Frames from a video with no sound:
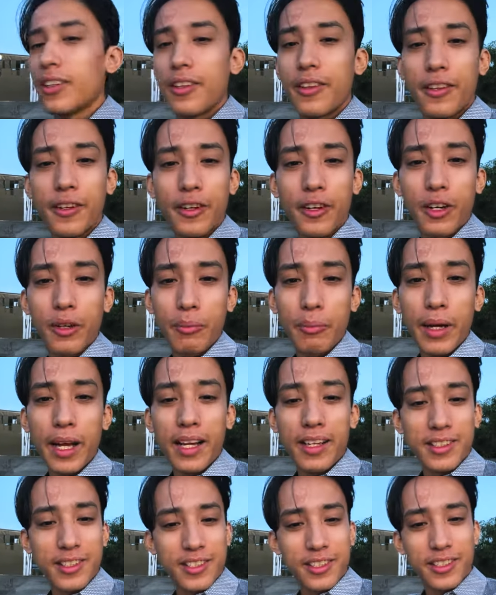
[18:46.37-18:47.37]
there are
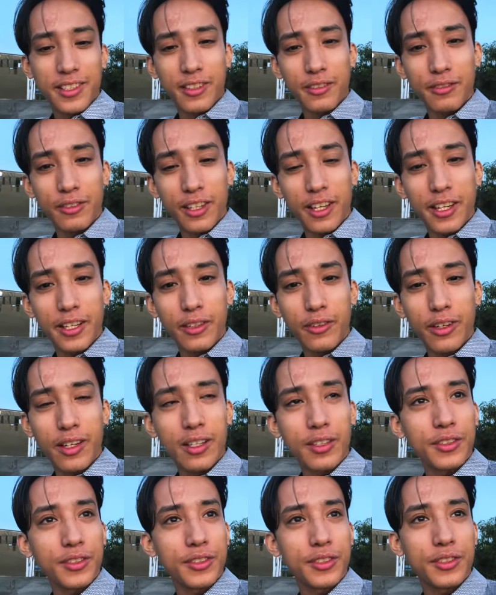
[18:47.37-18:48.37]
bats that are flying
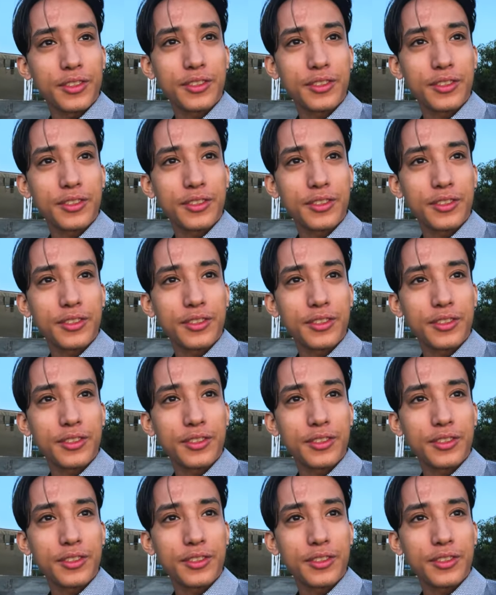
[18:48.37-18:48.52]
around.